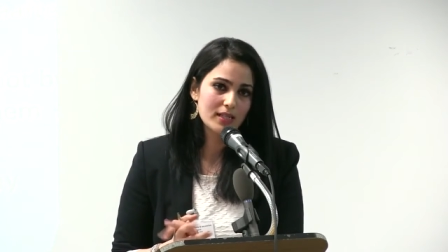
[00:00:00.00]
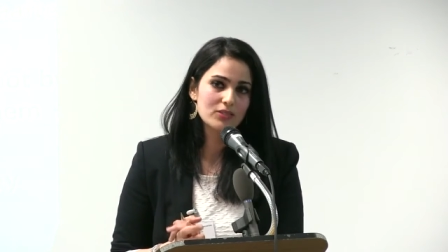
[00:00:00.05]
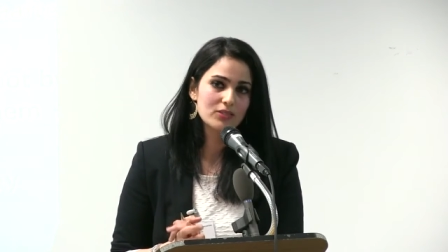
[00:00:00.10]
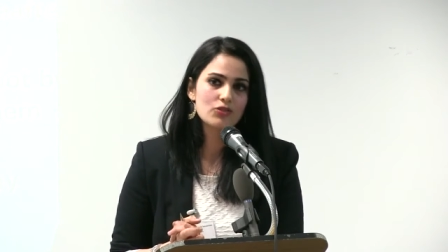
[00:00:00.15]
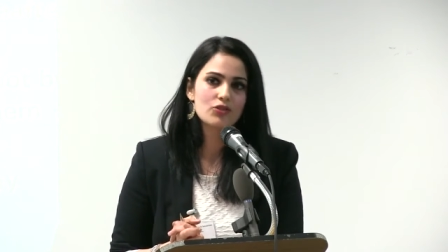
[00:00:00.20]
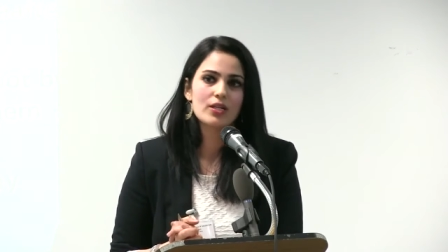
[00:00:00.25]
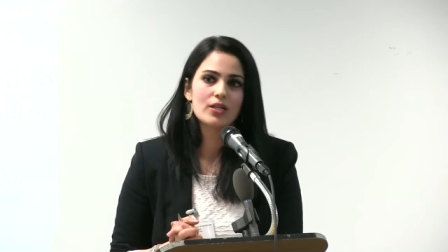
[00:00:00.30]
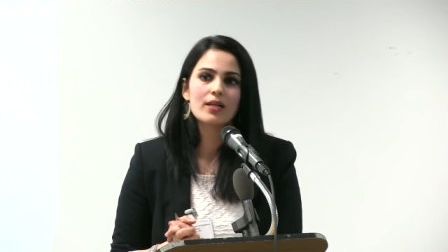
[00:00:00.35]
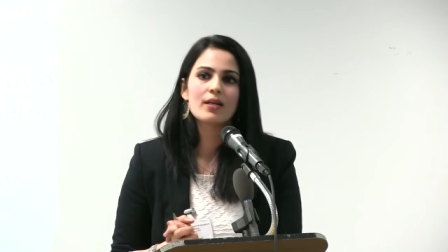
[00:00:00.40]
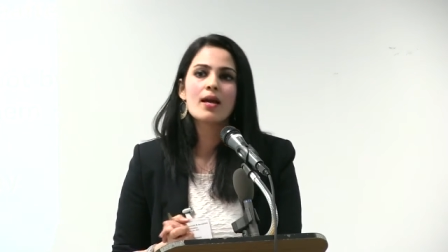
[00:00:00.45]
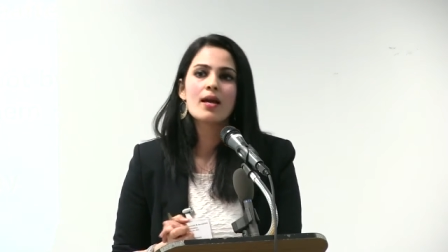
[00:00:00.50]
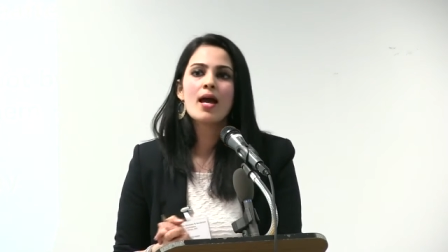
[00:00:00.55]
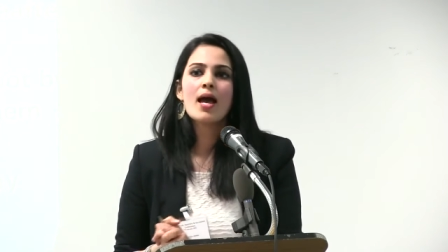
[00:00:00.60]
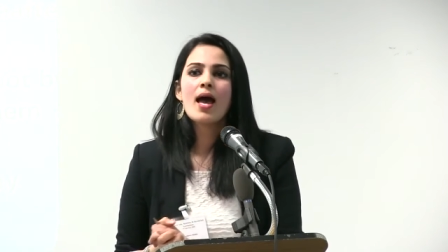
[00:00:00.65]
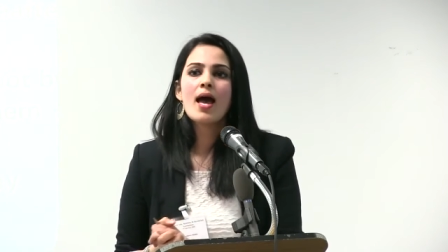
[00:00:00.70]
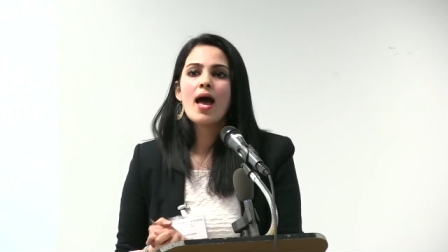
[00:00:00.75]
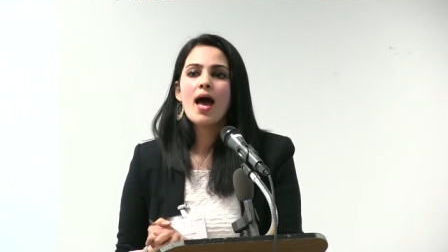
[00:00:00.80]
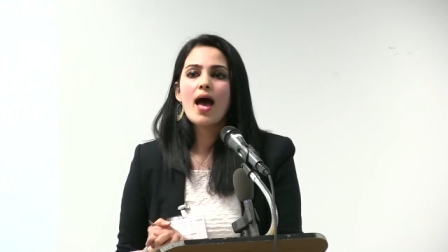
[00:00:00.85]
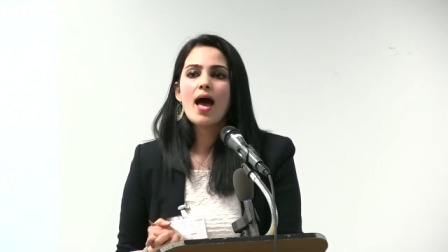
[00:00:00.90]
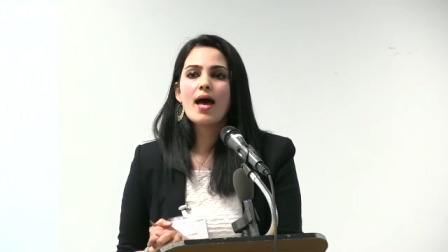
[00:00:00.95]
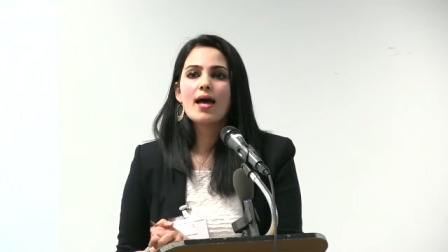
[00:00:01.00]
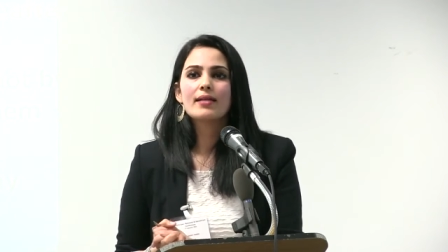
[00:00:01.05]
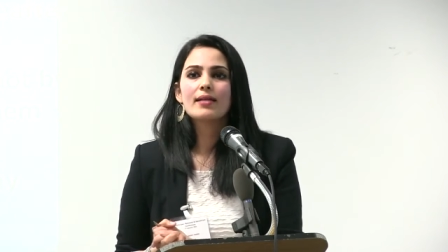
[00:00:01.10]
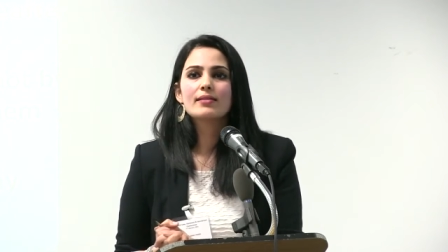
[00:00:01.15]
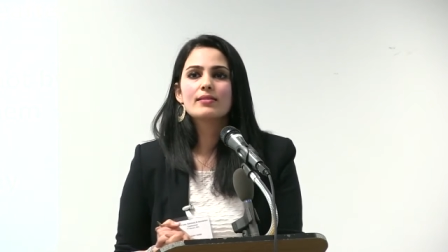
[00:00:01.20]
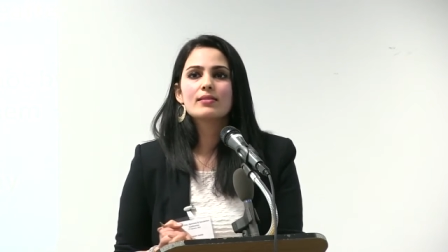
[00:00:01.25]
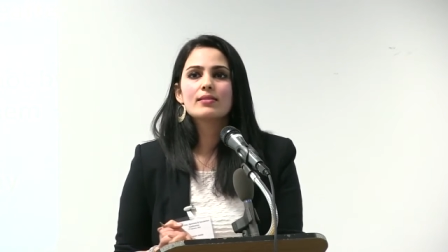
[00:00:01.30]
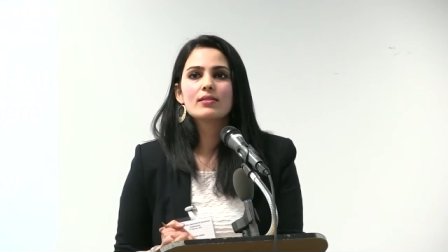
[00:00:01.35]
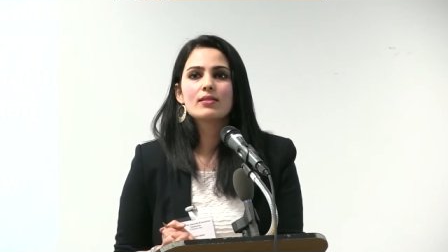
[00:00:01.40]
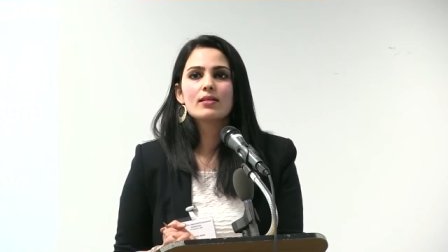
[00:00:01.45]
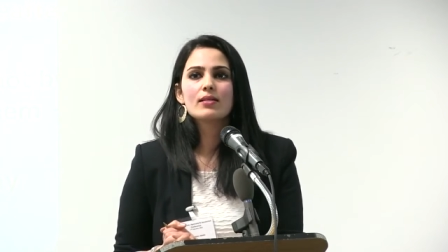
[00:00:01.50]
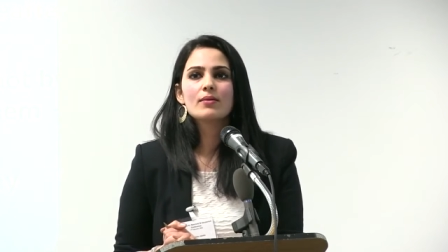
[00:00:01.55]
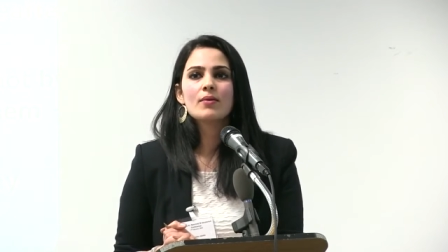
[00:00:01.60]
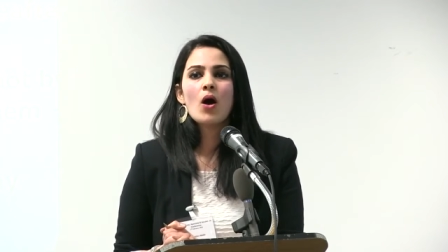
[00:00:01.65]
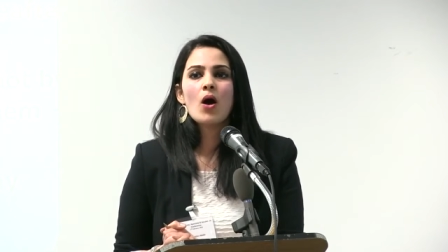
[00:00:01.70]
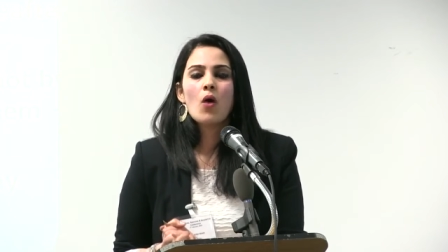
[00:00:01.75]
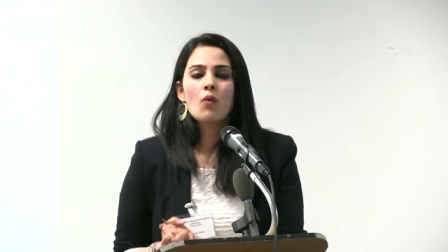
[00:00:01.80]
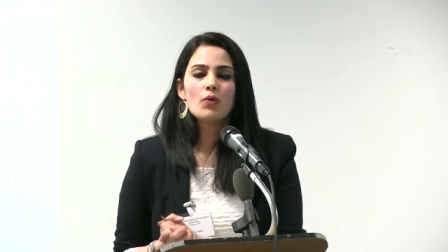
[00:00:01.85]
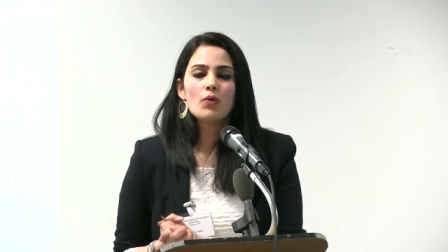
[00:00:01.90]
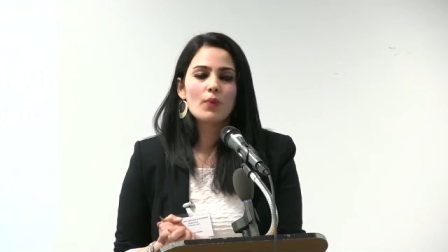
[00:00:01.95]
country, and uh,
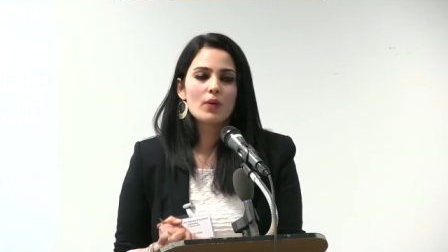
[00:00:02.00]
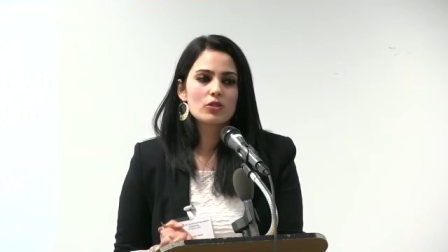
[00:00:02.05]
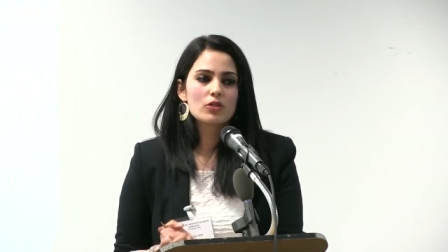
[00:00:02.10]
we